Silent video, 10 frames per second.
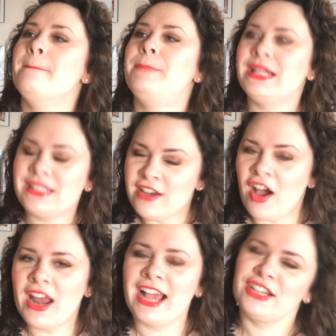but it's
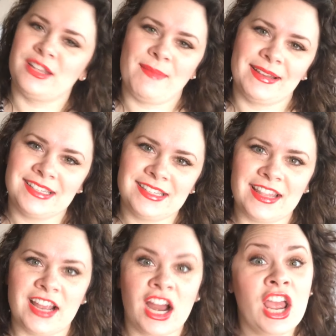not actually meant to
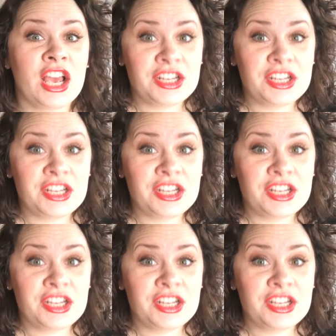stay there.